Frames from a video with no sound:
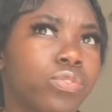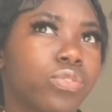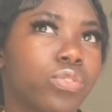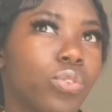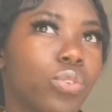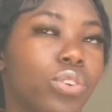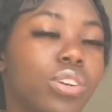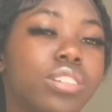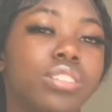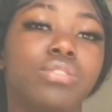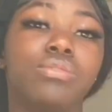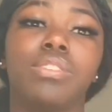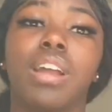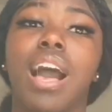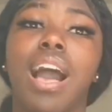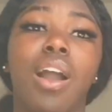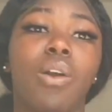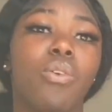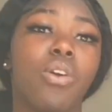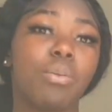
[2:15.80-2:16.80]
do
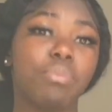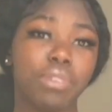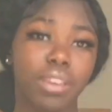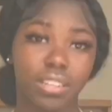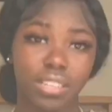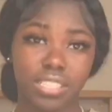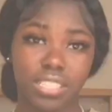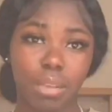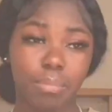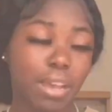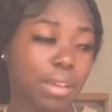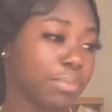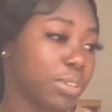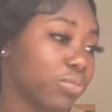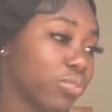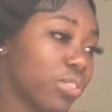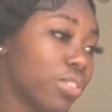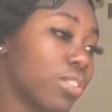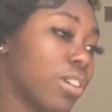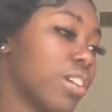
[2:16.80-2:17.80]
not quote me on this i might be
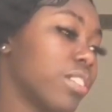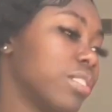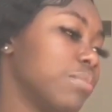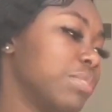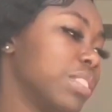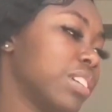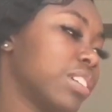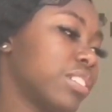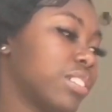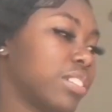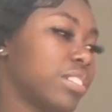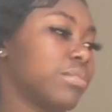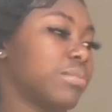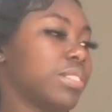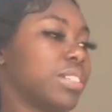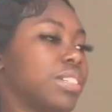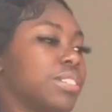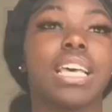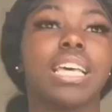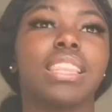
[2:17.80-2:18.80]
wrong hold on let me look it up
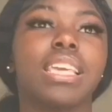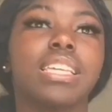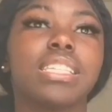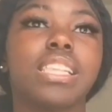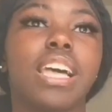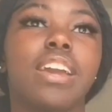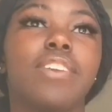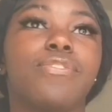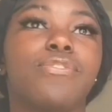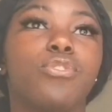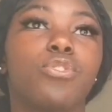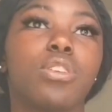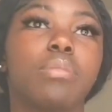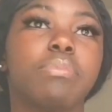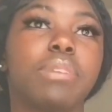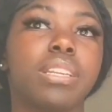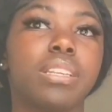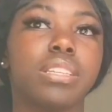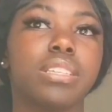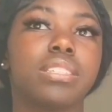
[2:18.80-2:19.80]
i think it's like four
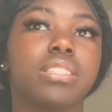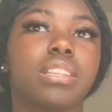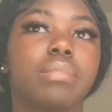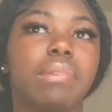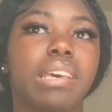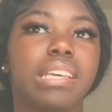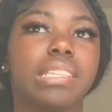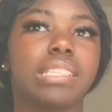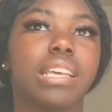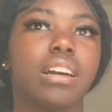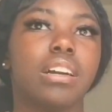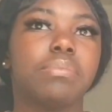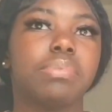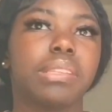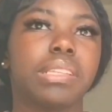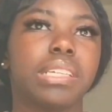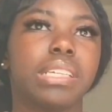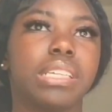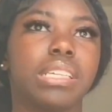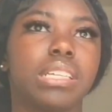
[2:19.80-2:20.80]
minutes to max out a
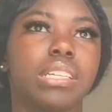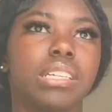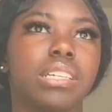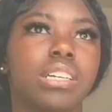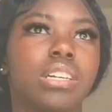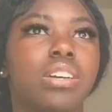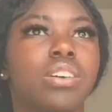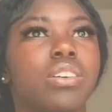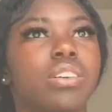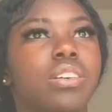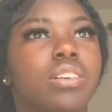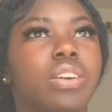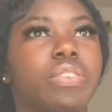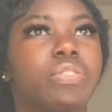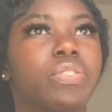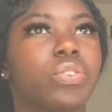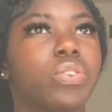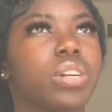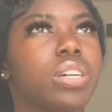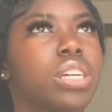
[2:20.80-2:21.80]
plank
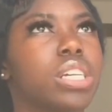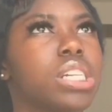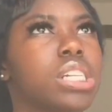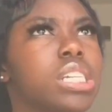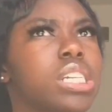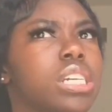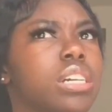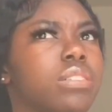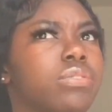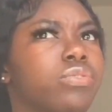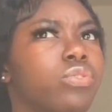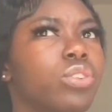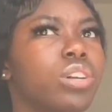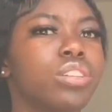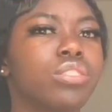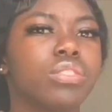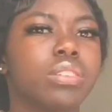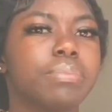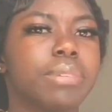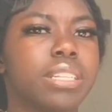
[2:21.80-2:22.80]
for yeah four or
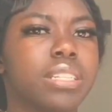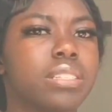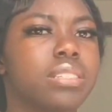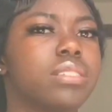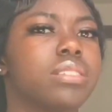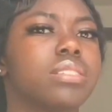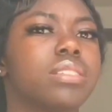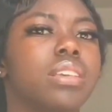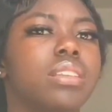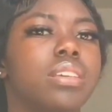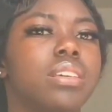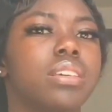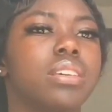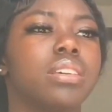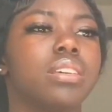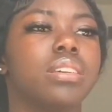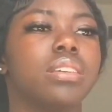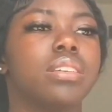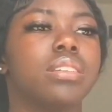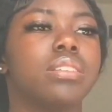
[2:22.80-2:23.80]
three minutes and
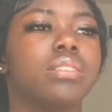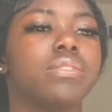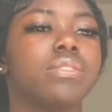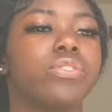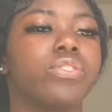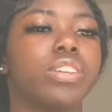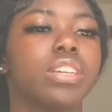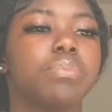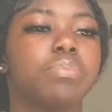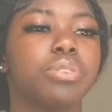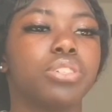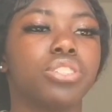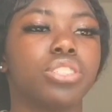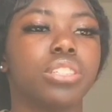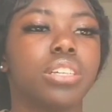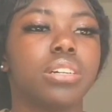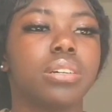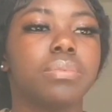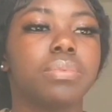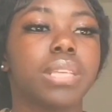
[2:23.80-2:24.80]
then for your
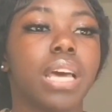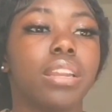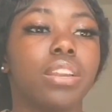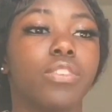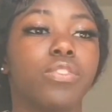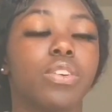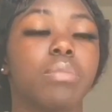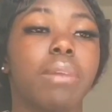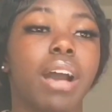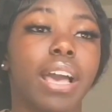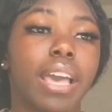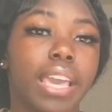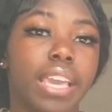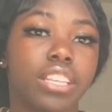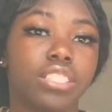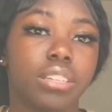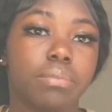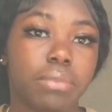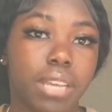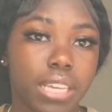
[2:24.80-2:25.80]
push-ups i know for my age
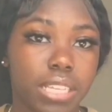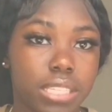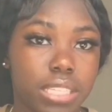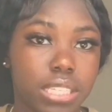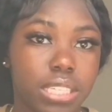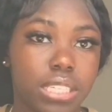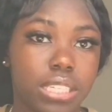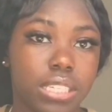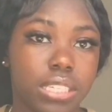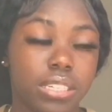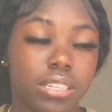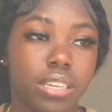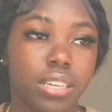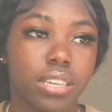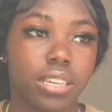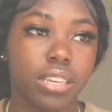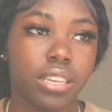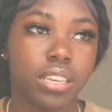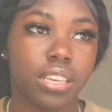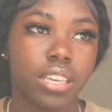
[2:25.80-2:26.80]
i'm 19
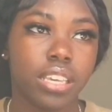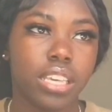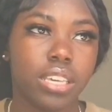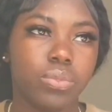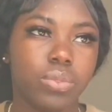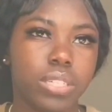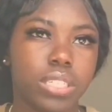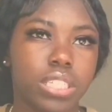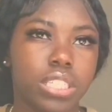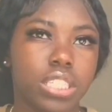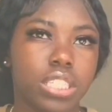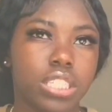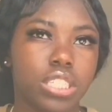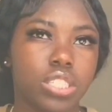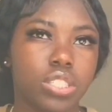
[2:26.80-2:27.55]
it was